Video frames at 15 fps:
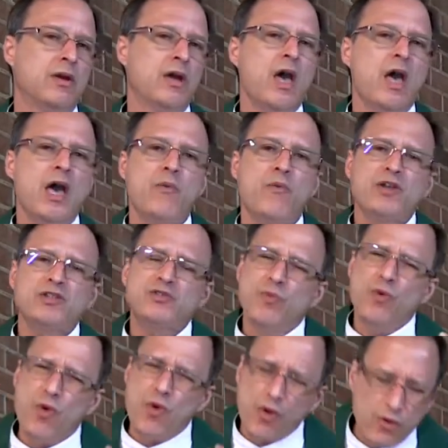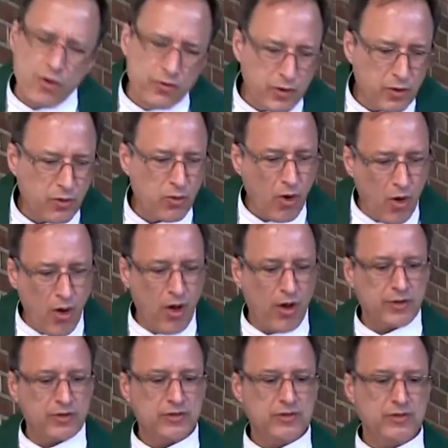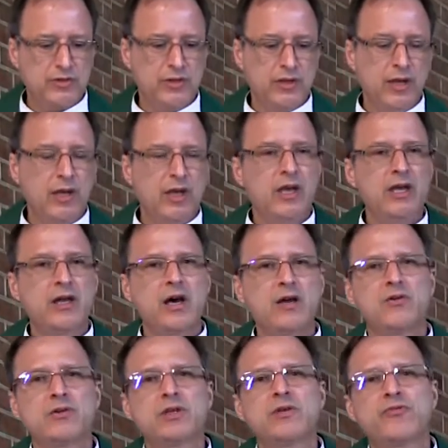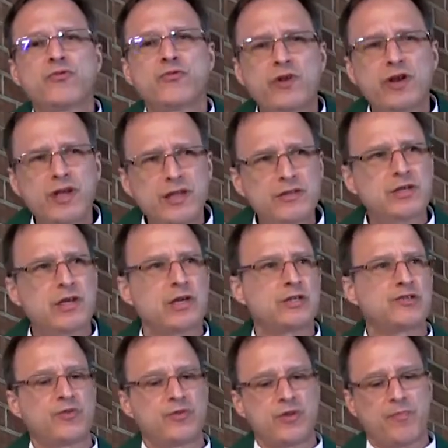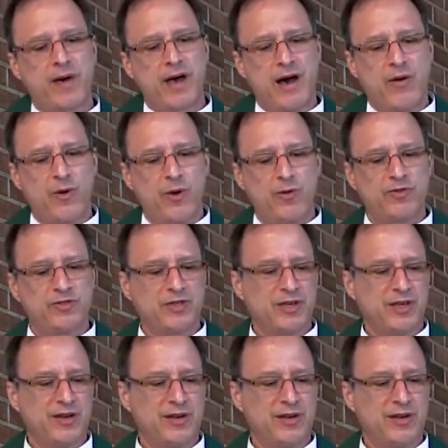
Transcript: And what's more, on the cross, he not only frees us from the power of sin,